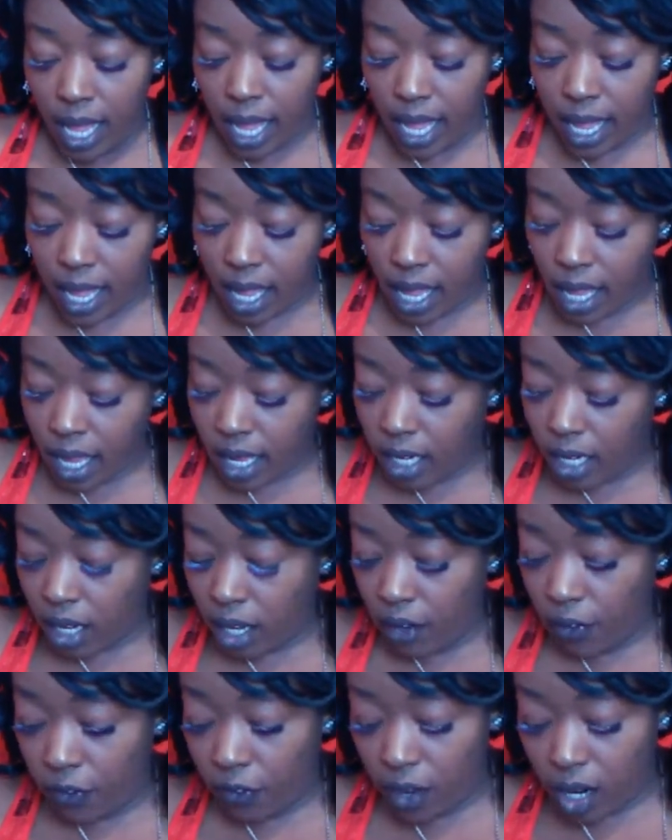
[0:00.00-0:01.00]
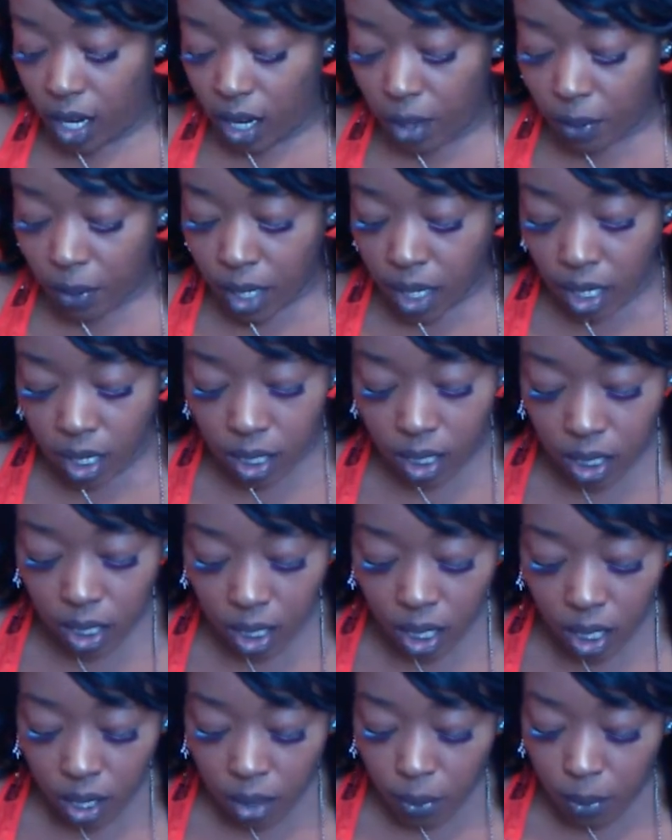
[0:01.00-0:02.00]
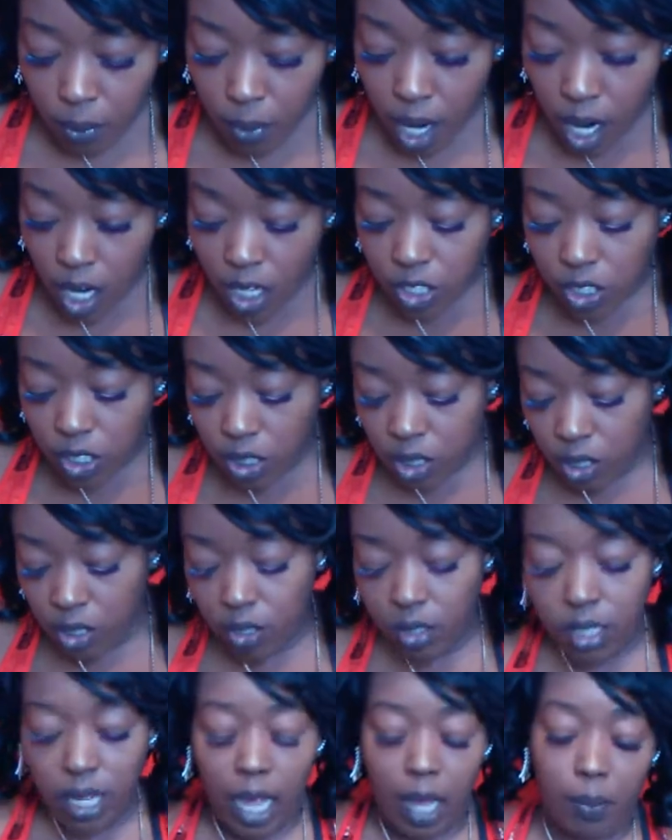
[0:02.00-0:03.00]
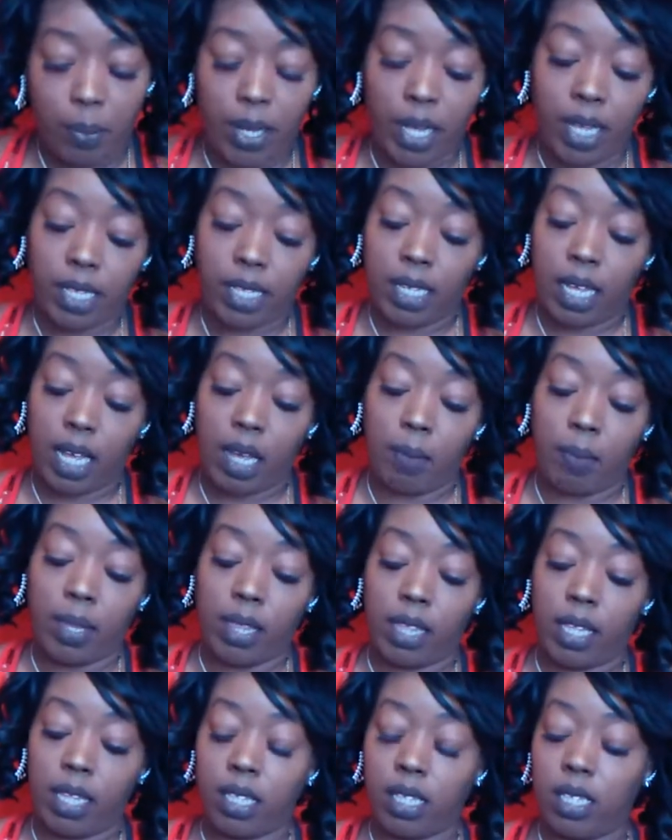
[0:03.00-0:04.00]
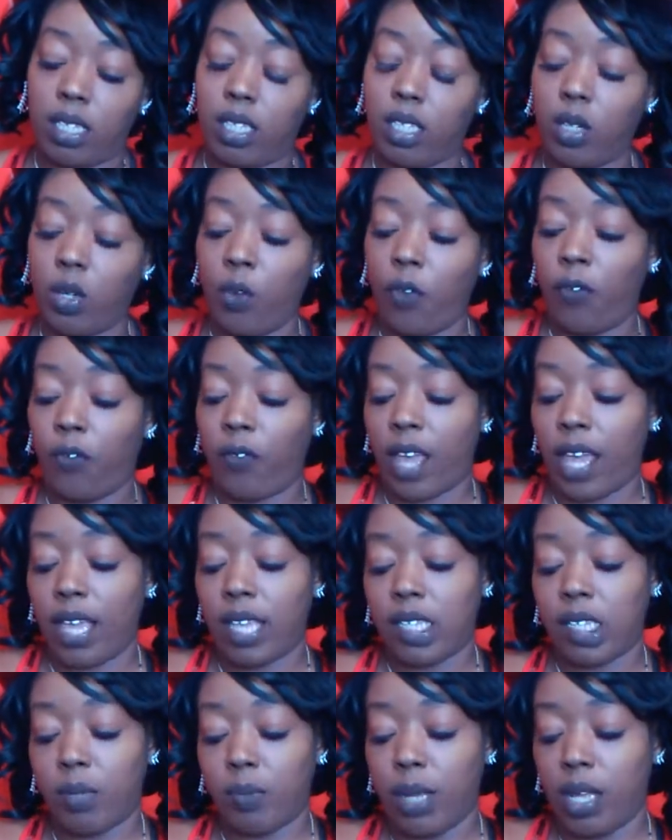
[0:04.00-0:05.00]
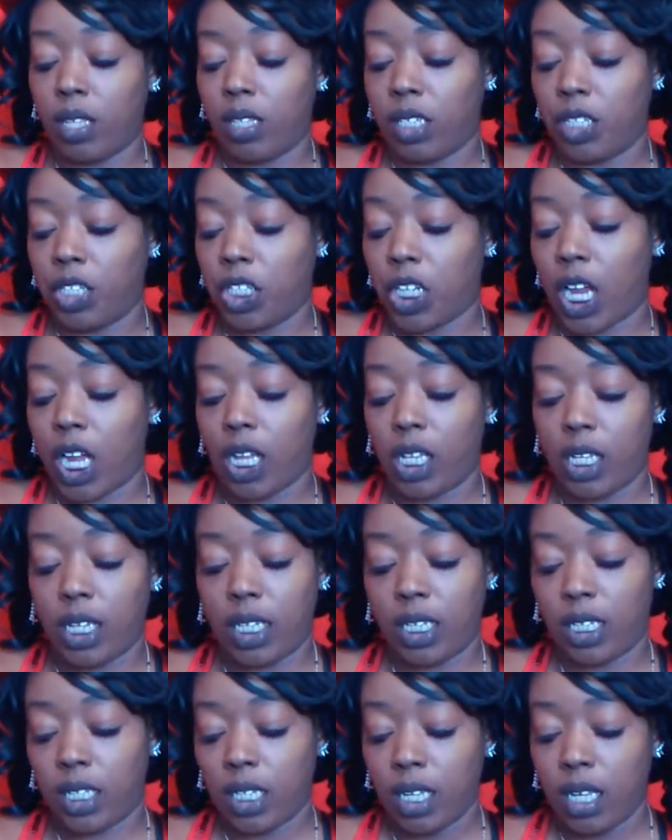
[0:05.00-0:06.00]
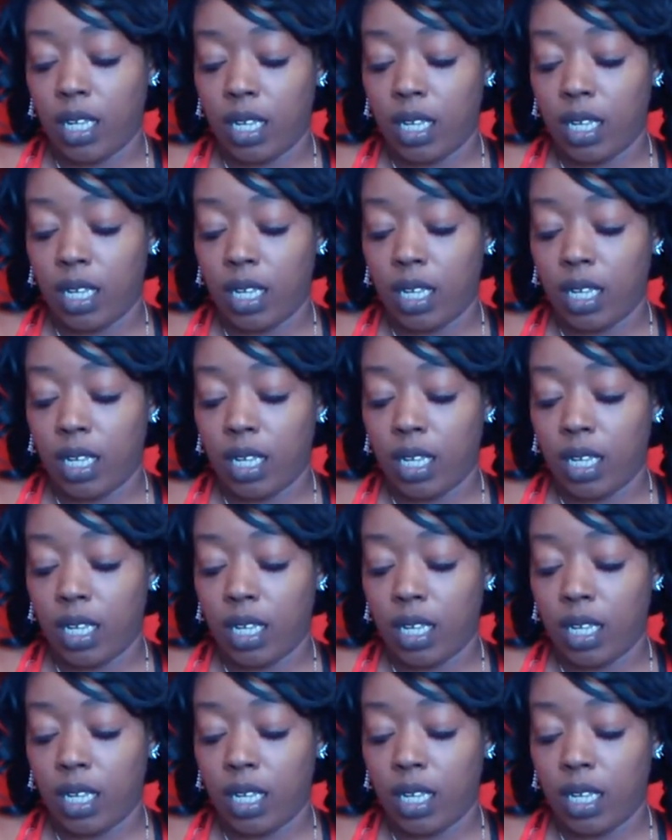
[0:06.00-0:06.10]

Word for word: And from Marshall's, I picked up this Too Faced Melted Chocolate